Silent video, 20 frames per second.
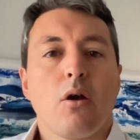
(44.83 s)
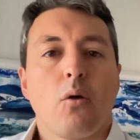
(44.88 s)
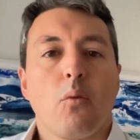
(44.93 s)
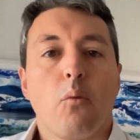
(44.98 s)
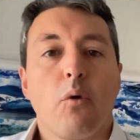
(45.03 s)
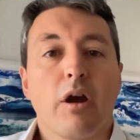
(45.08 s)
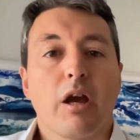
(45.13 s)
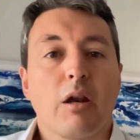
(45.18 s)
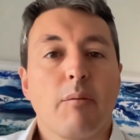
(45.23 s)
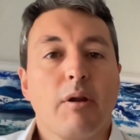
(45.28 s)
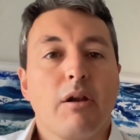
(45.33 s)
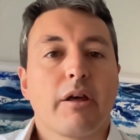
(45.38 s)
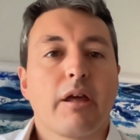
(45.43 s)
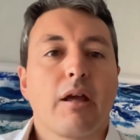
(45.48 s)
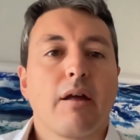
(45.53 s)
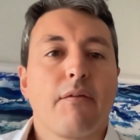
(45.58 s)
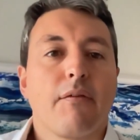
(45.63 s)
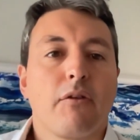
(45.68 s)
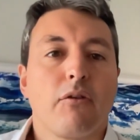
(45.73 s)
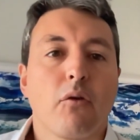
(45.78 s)
We're going to be
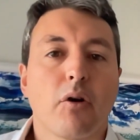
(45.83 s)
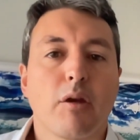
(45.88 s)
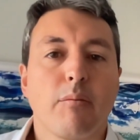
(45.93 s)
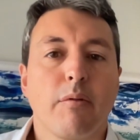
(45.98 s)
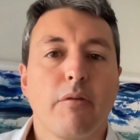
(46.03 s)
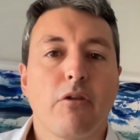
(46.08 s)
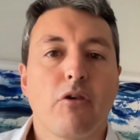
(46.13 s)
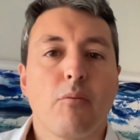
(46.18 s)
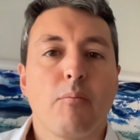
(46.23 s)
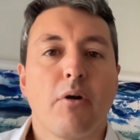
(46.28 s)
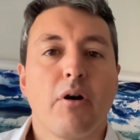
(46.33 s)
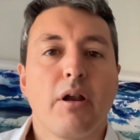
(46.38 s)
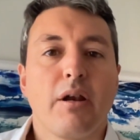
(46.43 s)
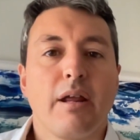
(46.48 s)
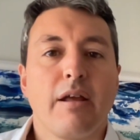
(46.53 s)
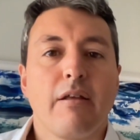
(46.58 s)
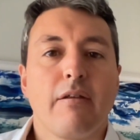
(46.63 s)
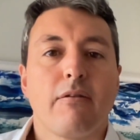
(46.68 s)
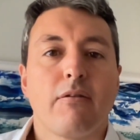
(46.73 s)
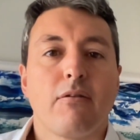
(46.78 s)
looking at the documents you might
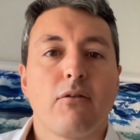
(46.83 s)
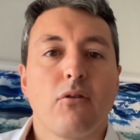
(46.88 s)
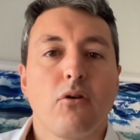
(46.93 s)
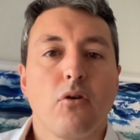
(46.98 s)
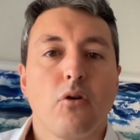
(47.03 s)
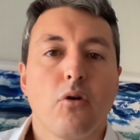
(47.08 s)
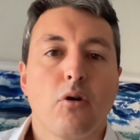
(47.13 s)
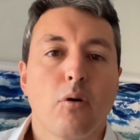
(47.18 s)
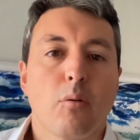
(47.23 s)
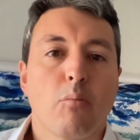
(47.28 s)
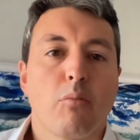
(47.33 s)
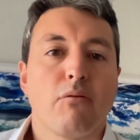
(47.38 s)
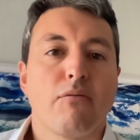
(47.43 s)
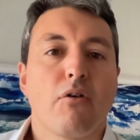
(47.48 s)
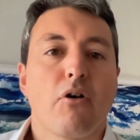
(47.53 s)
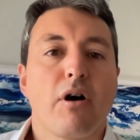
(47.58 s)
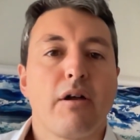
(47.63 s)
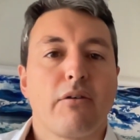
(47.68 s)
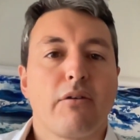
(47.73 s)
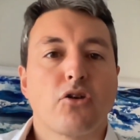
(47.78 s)
need to
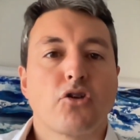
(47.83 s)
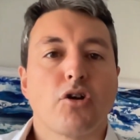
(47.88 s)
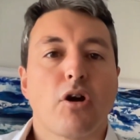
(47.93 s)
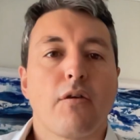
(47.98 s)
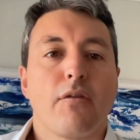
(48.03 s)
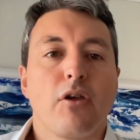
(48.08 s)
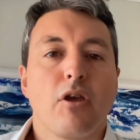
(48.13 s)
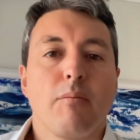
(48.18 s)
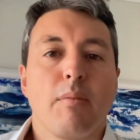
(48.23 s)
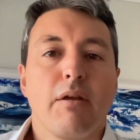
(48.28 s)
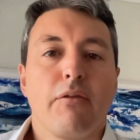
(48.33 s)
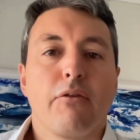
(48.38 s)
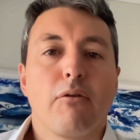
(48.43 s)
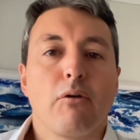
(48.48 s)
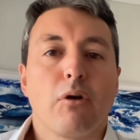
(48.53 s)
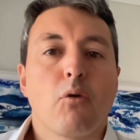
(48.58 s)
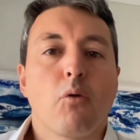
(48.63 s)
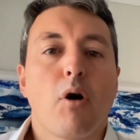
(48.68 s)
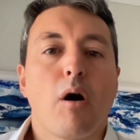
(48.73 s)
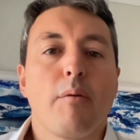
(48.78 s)
provide to show that you meet the
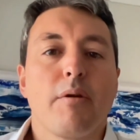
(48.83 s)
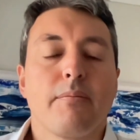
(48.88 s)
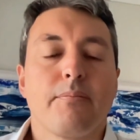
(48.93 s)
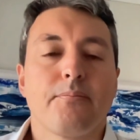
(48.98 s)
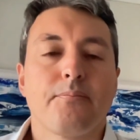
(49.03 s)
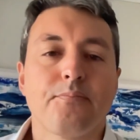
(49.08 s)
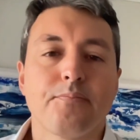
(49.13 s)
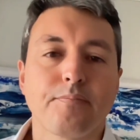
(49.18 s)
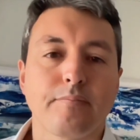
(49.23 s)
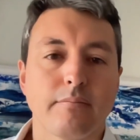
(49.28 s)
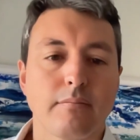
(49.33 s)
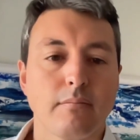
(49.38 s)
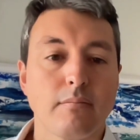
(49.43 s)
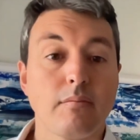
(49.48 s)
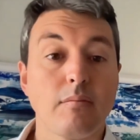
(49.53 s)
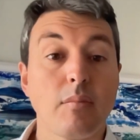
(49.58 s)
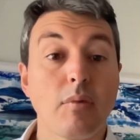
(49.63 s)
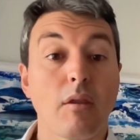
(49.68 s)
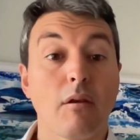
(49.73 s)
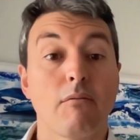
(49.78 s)
requirement,
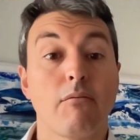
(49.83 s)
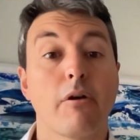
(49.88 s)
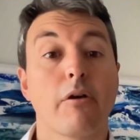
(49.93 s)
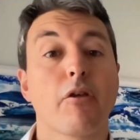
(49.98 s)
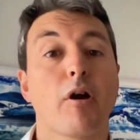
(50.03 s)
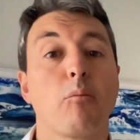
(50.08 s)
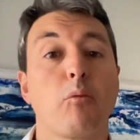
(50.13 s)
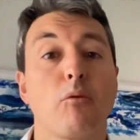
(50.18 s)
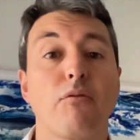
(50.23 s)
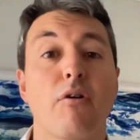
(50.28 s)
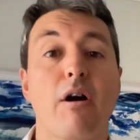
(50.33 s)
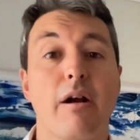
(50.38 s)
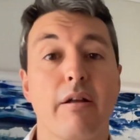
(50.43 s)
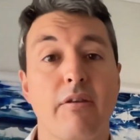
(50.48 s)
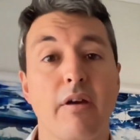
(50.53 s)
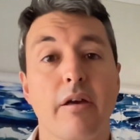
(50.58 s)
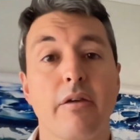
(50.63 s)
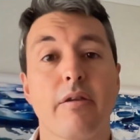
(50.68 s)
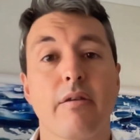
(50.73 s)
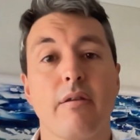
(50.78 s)
for example, via a
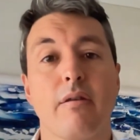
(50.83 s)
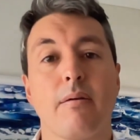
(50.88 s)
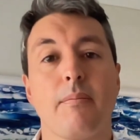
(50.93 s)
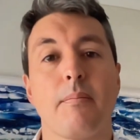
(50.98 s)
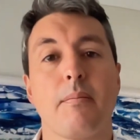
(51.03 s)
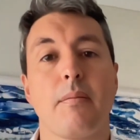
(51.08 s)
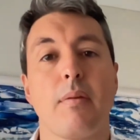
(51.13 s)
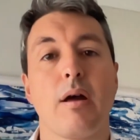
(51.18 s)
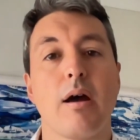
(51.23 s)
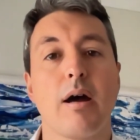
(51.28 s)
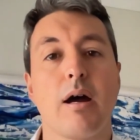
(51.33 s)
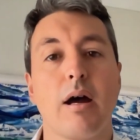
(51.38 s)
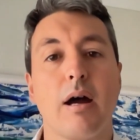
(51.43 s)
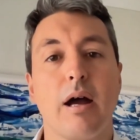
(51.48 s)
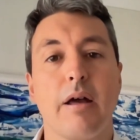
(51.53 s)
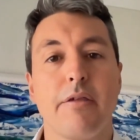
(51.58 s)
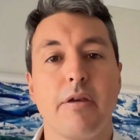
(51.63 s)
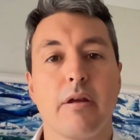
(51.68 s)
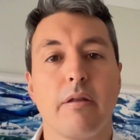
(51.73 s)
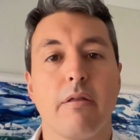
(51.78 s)
test,
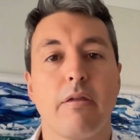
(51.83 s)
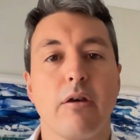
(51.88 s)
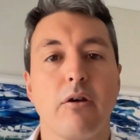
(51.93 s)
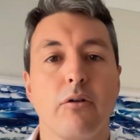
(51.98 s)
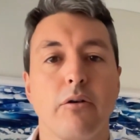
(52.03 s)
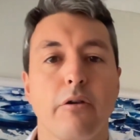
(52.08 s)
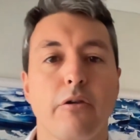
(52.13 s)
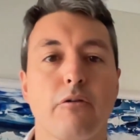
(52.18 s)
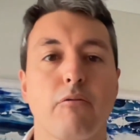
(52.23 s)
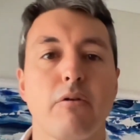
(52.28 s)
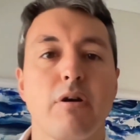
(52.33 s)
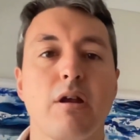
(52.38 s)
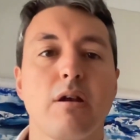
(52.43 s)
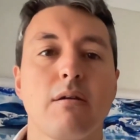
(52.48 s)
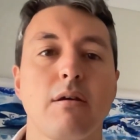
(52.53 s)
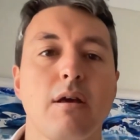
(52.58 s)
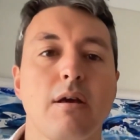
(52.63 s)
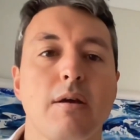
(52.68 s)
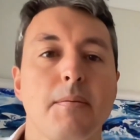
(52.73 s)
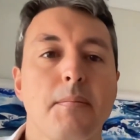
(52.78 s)
as you can see on your
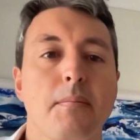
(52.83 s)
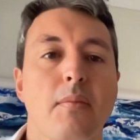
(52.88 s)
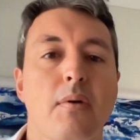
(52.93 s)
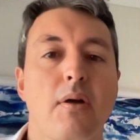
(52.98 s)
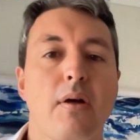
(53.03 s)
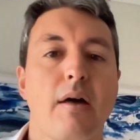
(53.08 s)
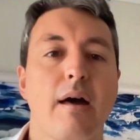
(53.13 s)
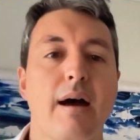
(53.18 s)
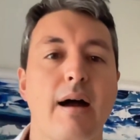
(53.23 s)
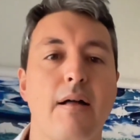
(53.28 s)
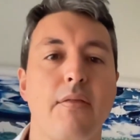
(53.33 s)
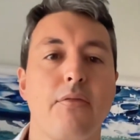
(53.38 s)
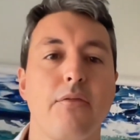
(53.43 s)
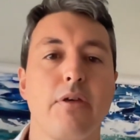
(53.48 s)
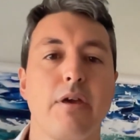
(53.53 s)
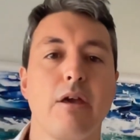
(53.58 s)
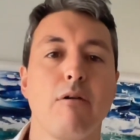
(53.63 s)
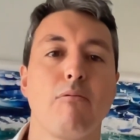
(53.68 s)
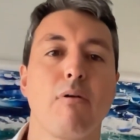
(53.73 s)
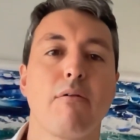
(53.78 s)
screen, and
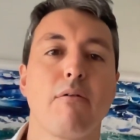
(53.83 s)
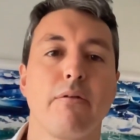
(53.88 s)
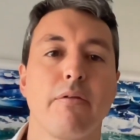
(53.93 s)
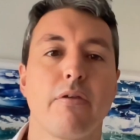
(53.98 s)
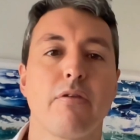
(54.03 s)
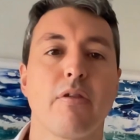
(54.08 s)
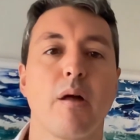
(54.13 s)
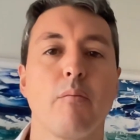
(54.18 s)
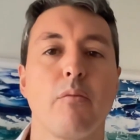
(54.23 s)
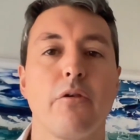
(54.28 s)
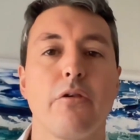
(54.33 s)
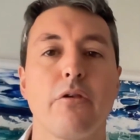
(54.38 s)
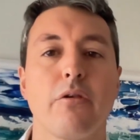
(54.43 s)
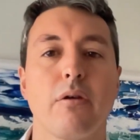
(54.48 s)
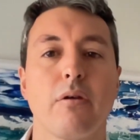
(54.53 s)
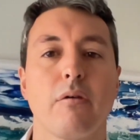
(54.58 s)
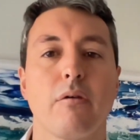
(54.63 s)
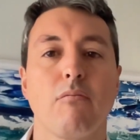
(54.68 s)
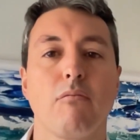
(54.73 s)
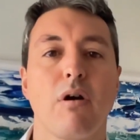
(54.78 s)
the reference
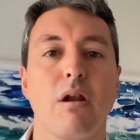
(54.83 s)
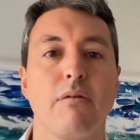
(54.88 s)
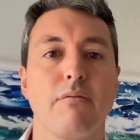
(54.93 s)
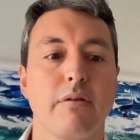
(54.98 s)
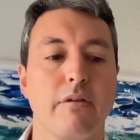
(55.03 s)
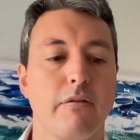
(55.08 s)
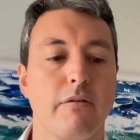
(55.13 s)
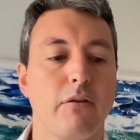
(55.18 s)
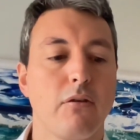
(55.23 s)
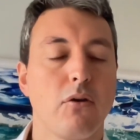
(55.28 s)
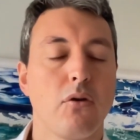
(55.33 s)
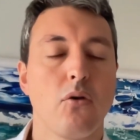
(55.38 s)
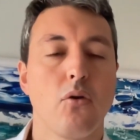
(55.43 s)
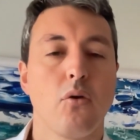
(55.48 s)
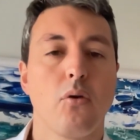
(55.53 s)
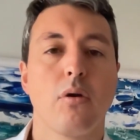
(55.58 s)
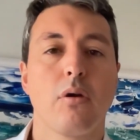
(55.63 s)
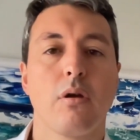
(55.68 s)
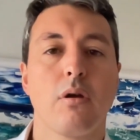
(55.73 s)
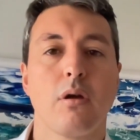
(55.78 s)
numbers relevant to
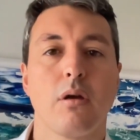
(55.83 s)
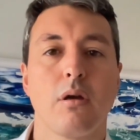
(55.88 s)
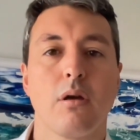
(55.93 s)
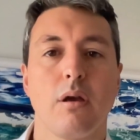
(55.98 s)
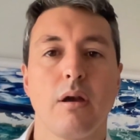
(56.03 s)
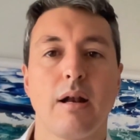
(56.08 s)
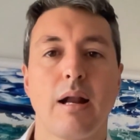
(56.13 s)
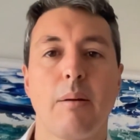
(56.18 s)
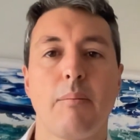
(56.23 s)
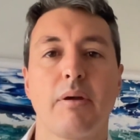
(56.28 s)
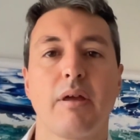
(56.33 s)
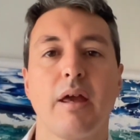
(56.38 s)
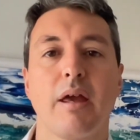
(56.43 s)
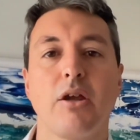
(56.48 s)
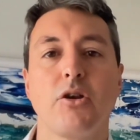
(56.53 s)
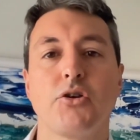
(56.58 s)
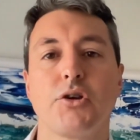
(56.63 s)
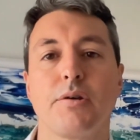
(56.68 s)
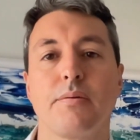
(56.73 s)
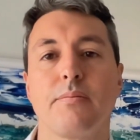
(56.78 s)
an
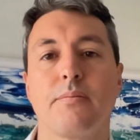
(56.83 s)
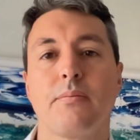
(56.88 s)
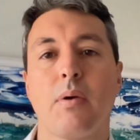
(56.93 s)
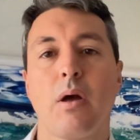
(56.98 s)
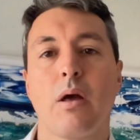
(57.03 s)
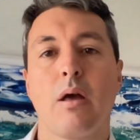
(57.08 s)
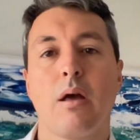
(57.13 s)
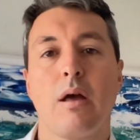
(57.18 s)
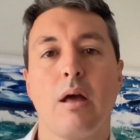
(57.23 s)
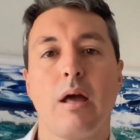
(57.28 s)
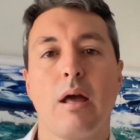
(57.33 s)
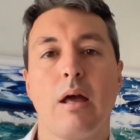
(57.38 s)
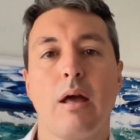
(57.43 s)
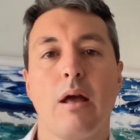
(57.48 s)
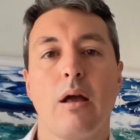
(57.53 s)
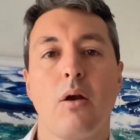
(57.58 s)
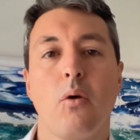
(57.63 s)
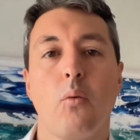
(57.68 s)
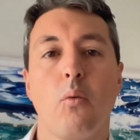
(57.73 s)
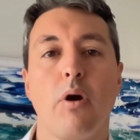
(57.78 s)
application.
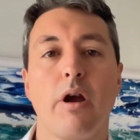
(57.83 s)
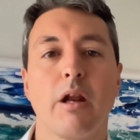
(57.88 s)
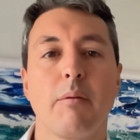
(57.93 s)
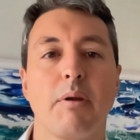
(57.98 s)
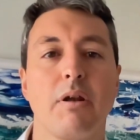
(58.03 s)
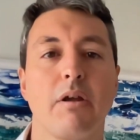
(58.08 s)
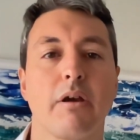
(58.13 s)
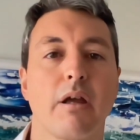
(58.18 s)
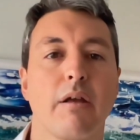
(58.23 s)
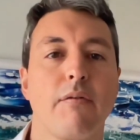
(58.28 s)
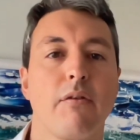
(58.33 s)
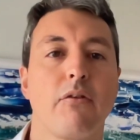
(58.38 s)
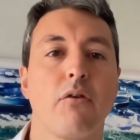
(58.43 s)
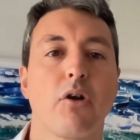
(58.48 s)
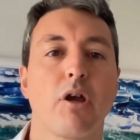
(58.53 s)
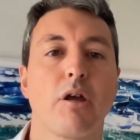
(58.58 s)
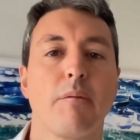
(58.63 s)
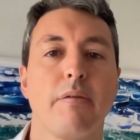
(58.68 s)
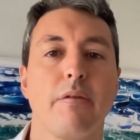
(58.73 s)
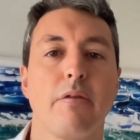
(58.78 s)
We're going to be looking at the
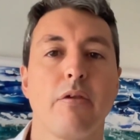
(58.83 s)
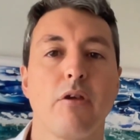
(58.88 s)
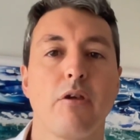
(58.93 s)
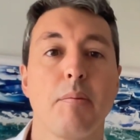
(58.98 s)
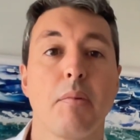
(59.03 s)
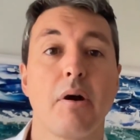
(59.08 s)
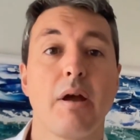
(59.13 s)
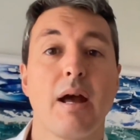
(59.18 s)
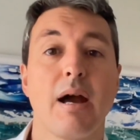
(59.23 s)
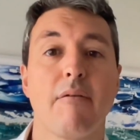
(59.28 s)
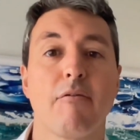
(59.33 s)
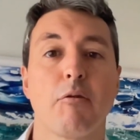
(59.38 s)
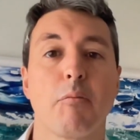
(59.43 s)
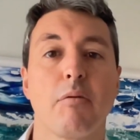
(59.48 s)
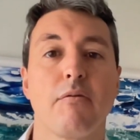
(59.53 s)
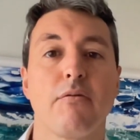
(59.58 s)
documents you might have to